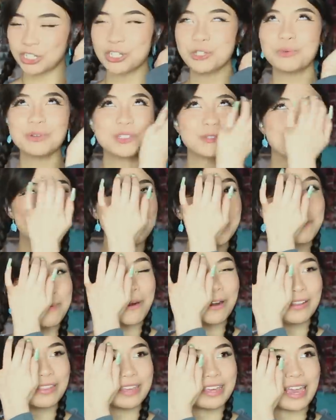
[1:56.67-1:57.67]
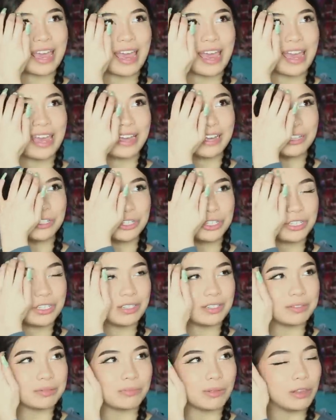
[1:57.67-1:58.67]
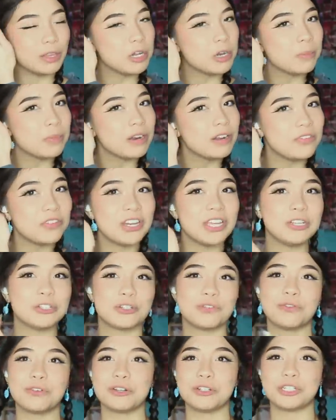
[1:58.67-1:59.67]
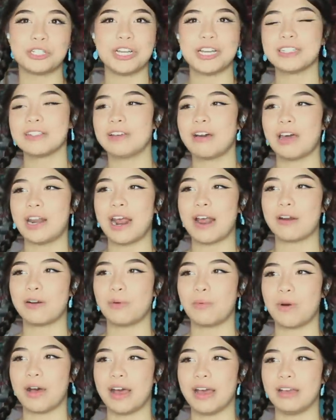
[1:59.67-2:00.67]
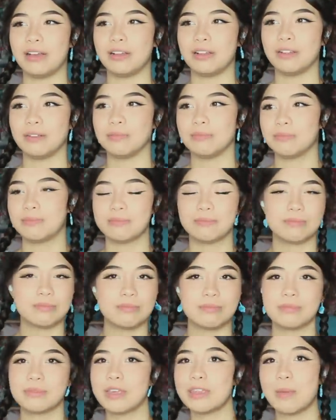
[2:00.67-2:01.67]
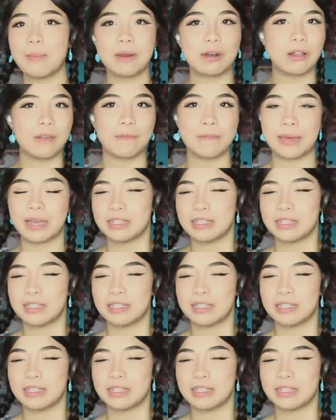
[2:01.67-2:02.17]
she just wants to be a part of the gang, and she's a little bit of an introvert. She hasn't gone out in a while. In the middle of a